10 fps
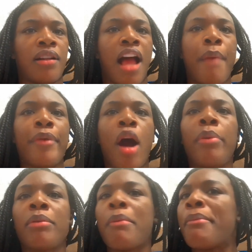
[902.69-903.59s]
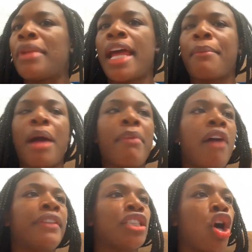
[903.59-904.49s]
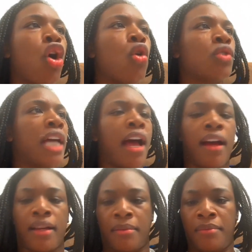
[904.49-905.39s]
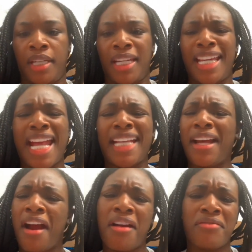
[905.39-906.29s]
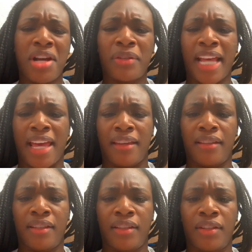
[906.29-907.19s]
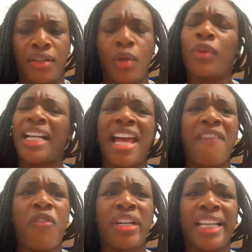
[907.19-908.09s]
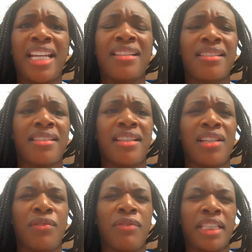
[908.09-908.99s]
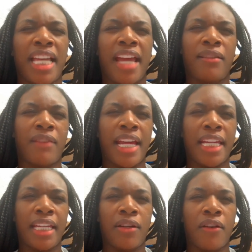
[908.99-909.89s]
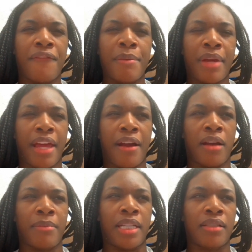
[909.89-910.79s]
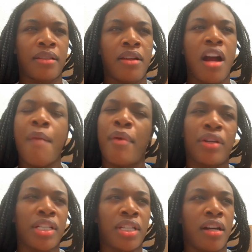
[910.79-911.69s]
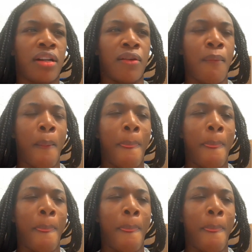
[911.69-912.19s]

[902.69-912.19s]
I've been opening my mouth this whole time. And Eddie Hearn know that. When I had fought against, was it Hannah Rankin or Femke Hermans up on DAZN?